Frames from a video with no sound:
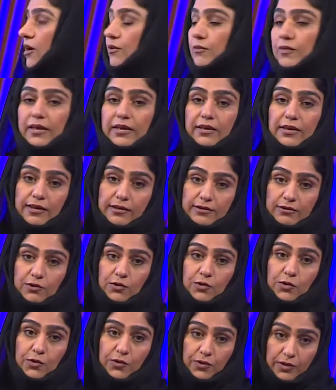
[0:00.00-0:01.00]
how they
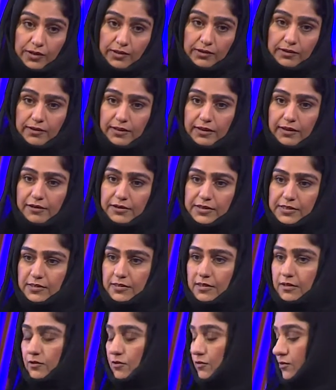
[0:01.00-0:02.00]
can grow in the
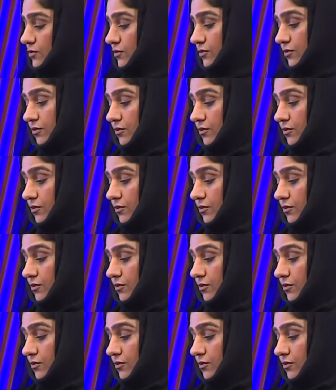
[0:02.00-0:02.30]
areas they grow.